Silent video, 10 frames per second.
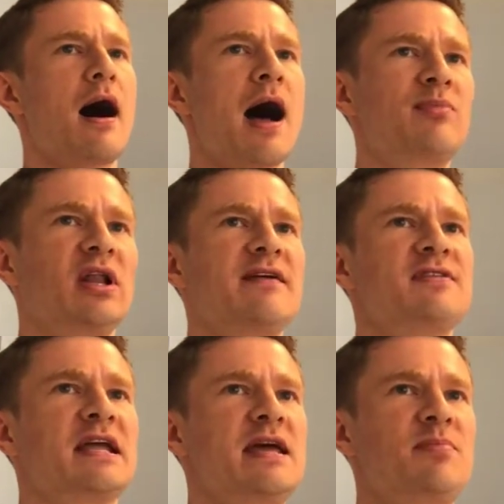I believe
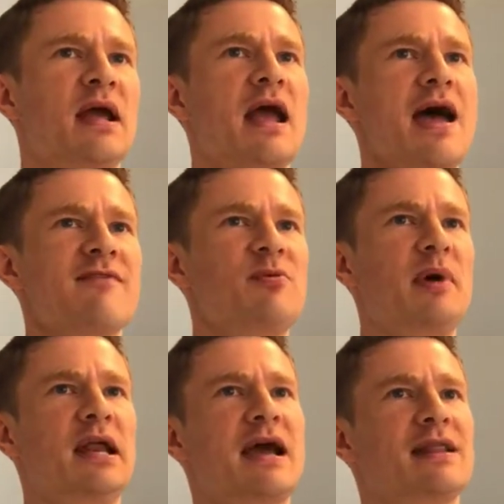that keeping
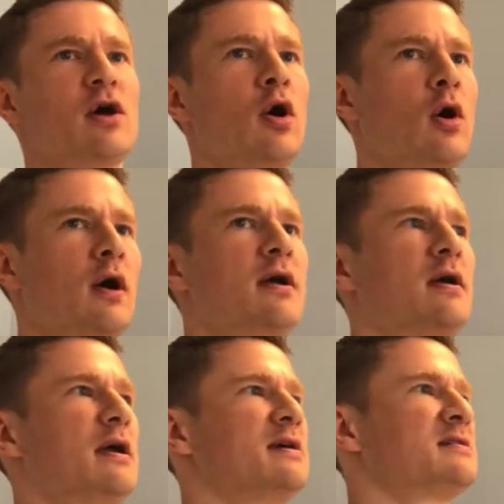everybody on the hook
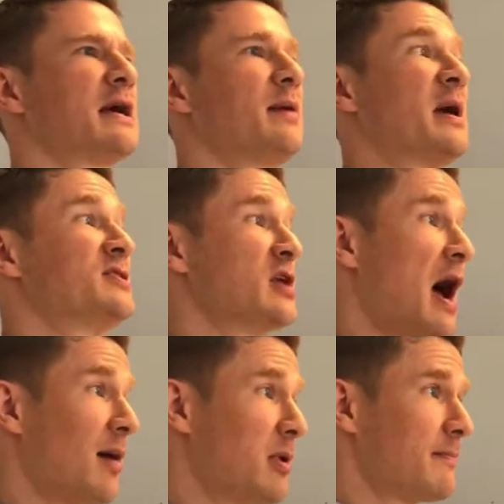is kind of my
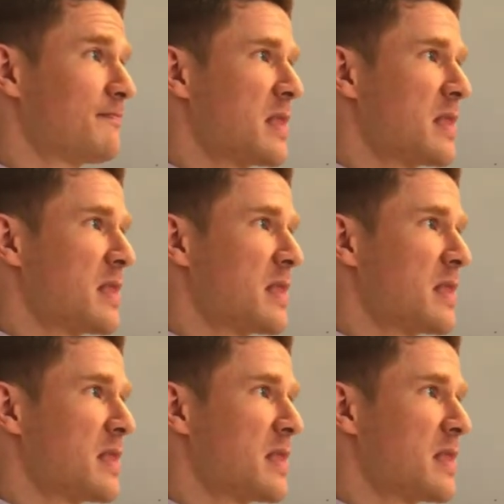job.